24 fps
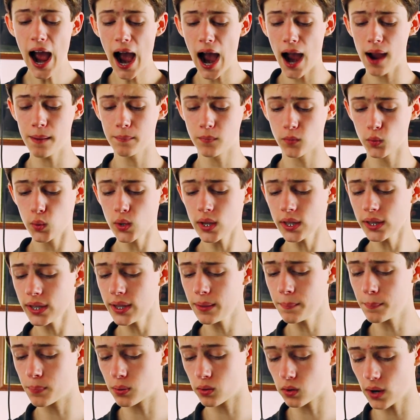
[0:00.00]
I'm really
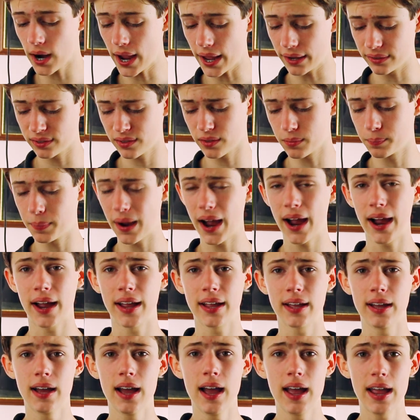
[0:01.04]
impressed
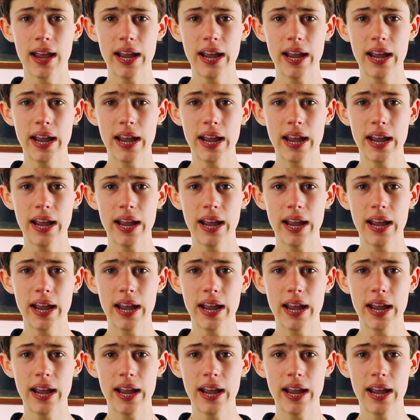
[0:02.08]
by